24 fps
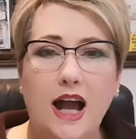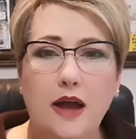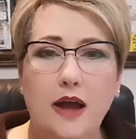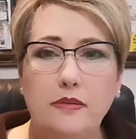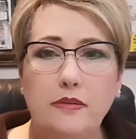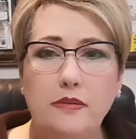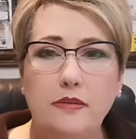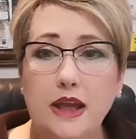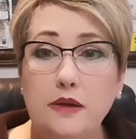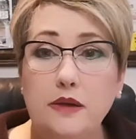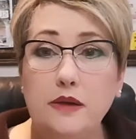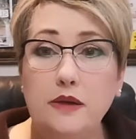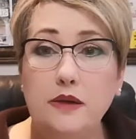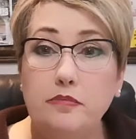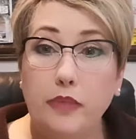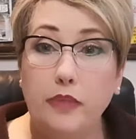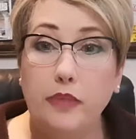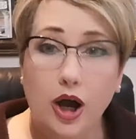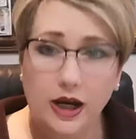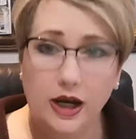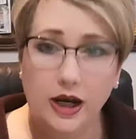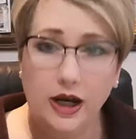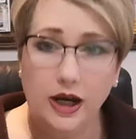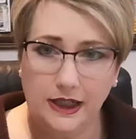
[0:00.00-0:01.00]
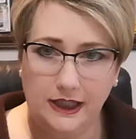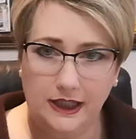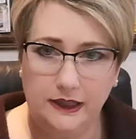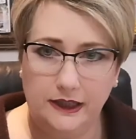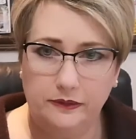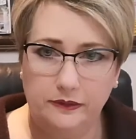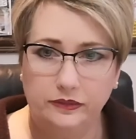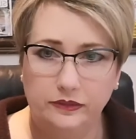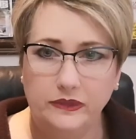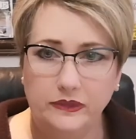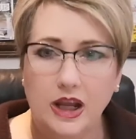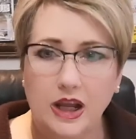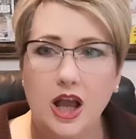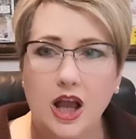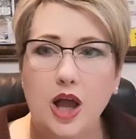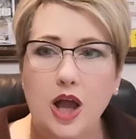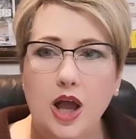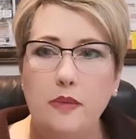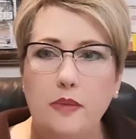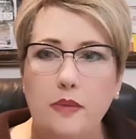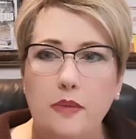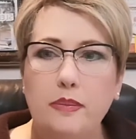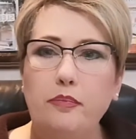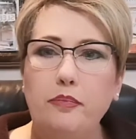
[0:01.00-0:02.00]
in Bali.
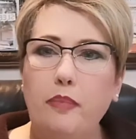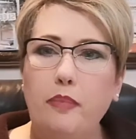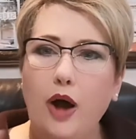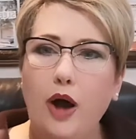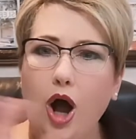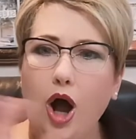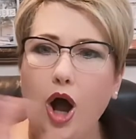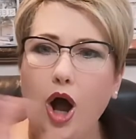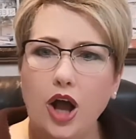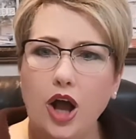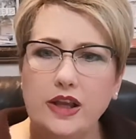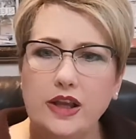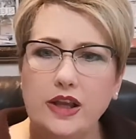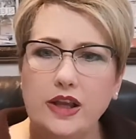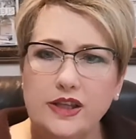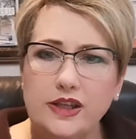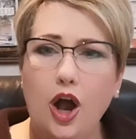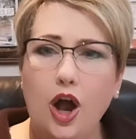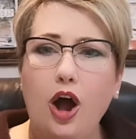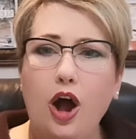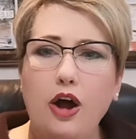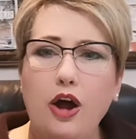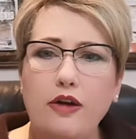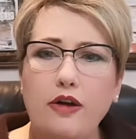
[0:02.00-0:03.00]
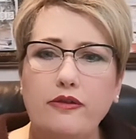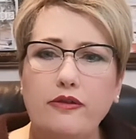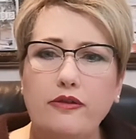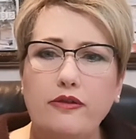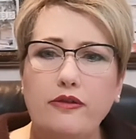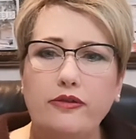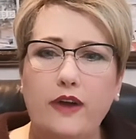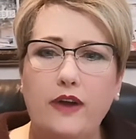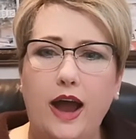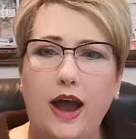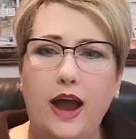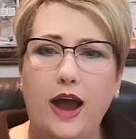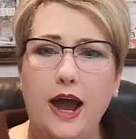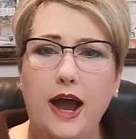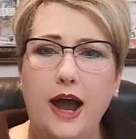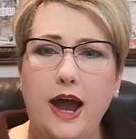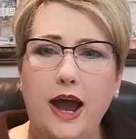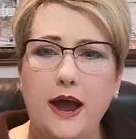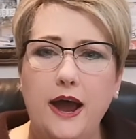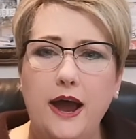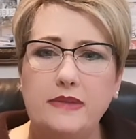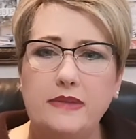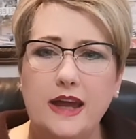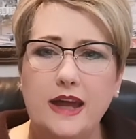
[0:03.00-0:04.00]
But part of
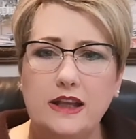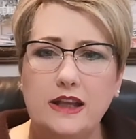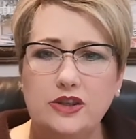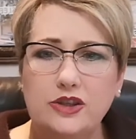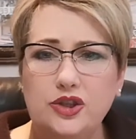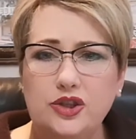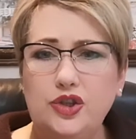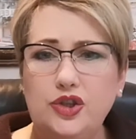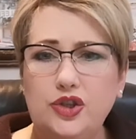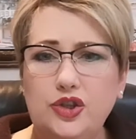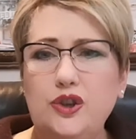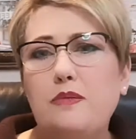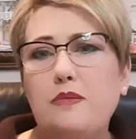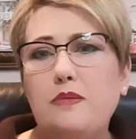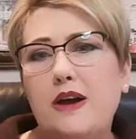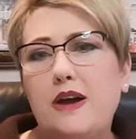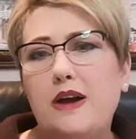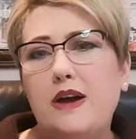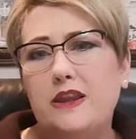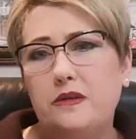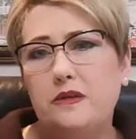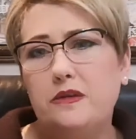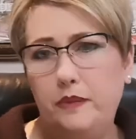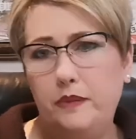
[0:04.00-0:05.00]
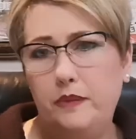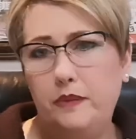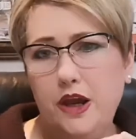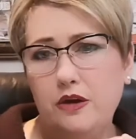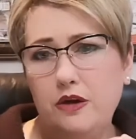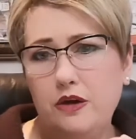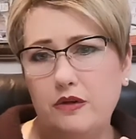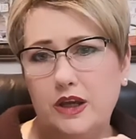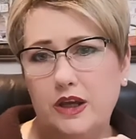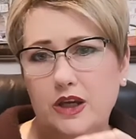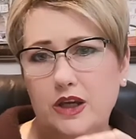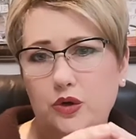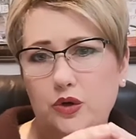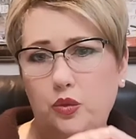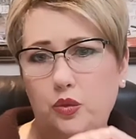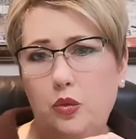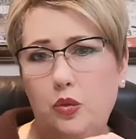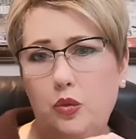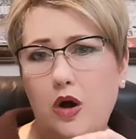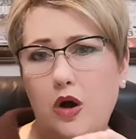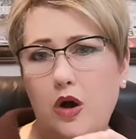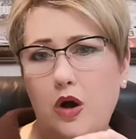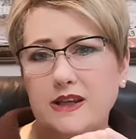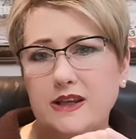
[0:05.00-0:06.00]
that 2-month period
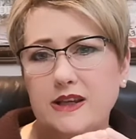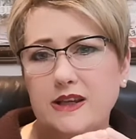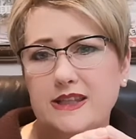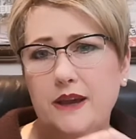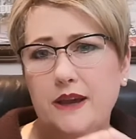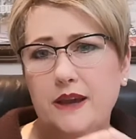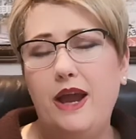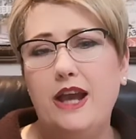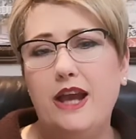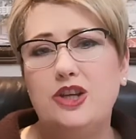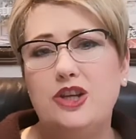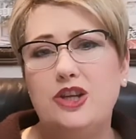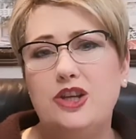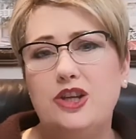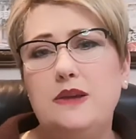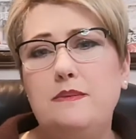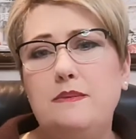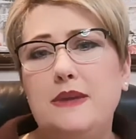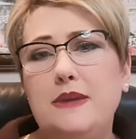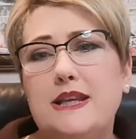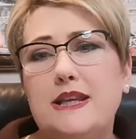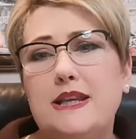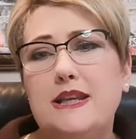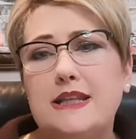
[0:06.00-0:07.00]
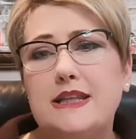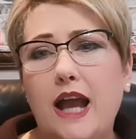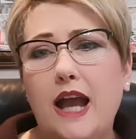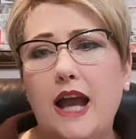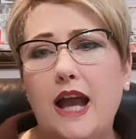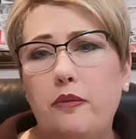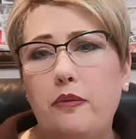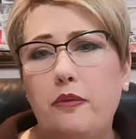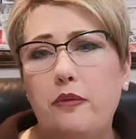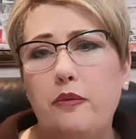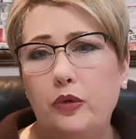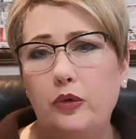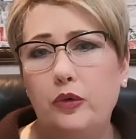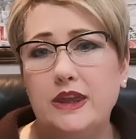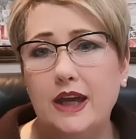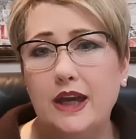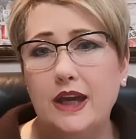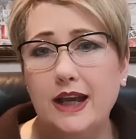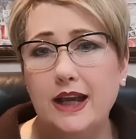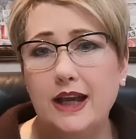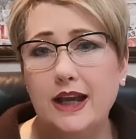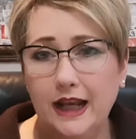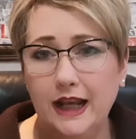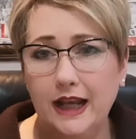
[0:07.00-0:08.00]
was they were actually meeting up with
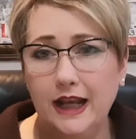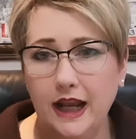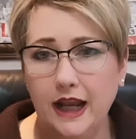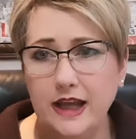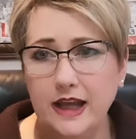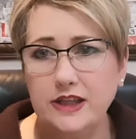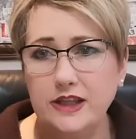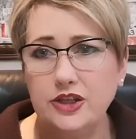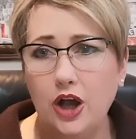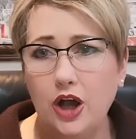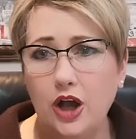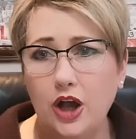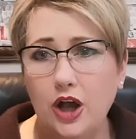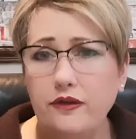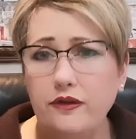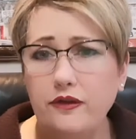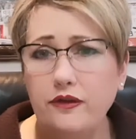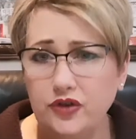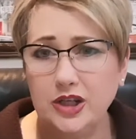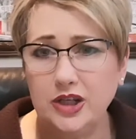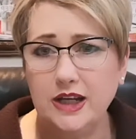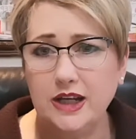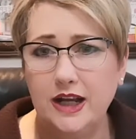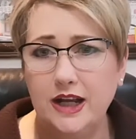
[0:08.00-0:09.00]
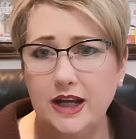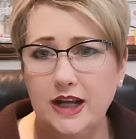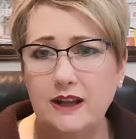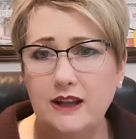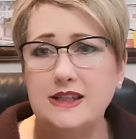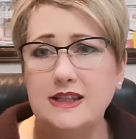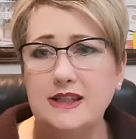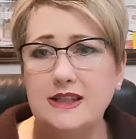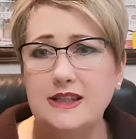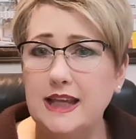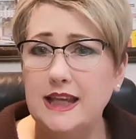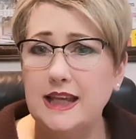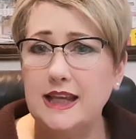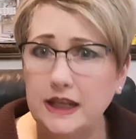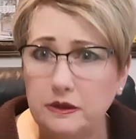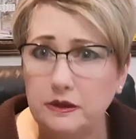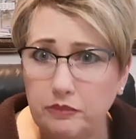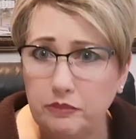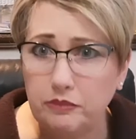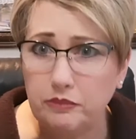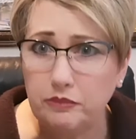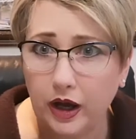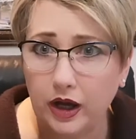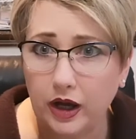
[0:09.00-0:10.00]
a client of Chanel's
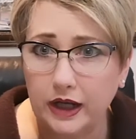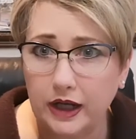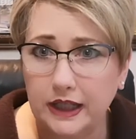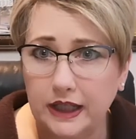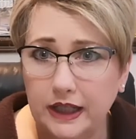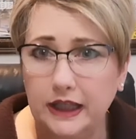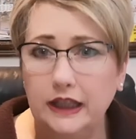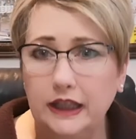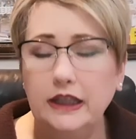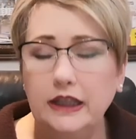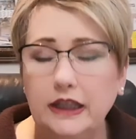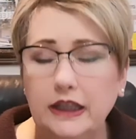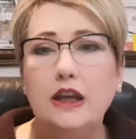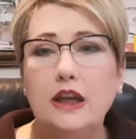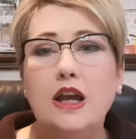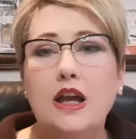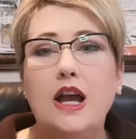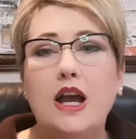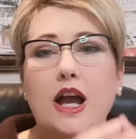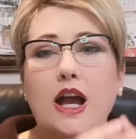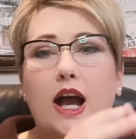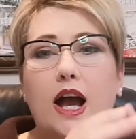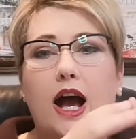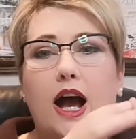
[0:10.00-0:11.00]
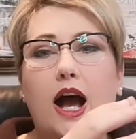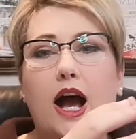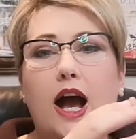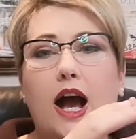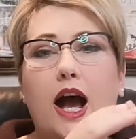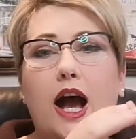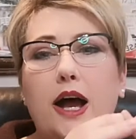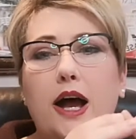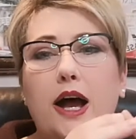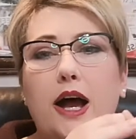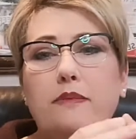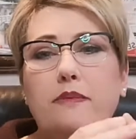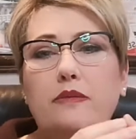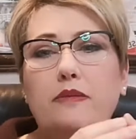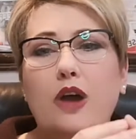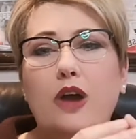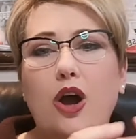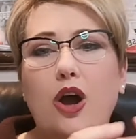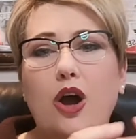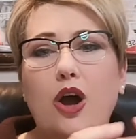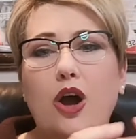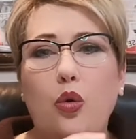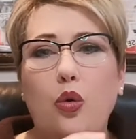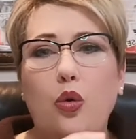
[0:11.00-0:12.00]
in Bali,
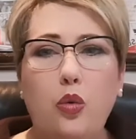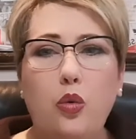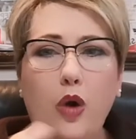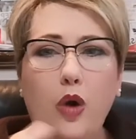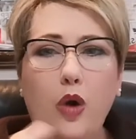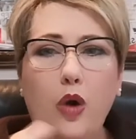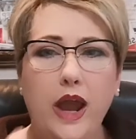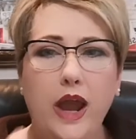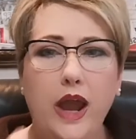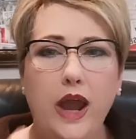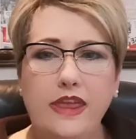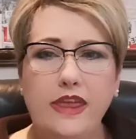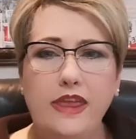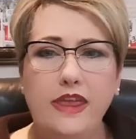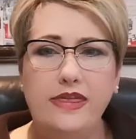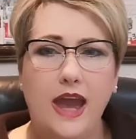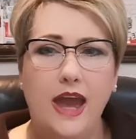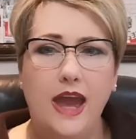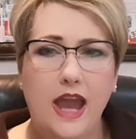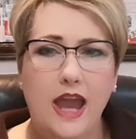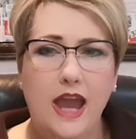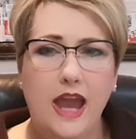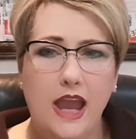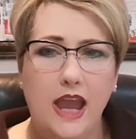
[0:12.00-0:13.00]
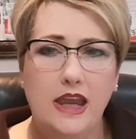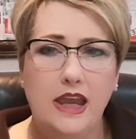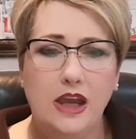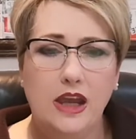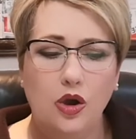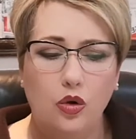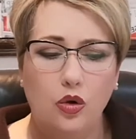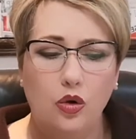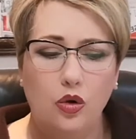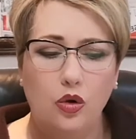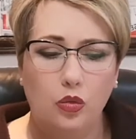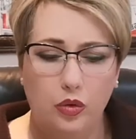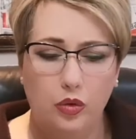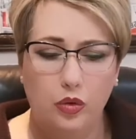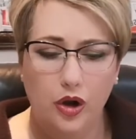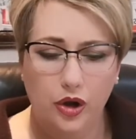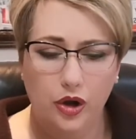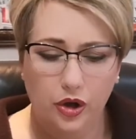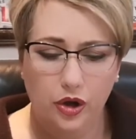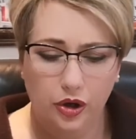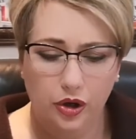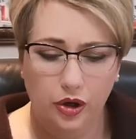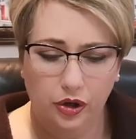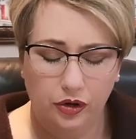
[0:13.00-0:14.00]
where they
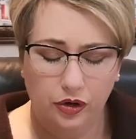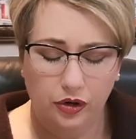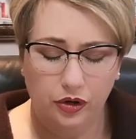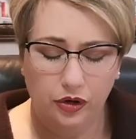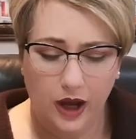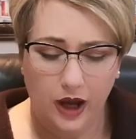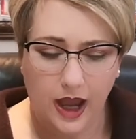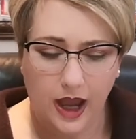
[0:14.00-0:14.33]
were